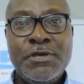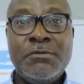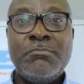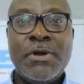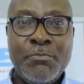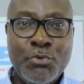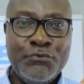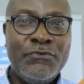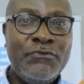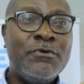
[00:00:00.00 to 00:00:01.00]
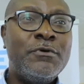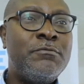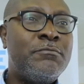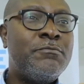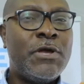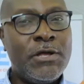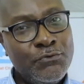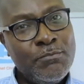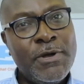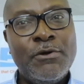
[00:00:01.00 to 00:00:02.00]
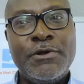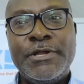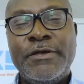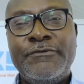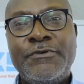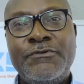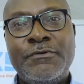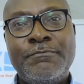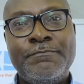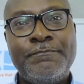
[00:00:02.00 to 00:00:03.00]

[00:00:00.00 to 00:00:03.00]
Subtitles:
in my position and to my organization.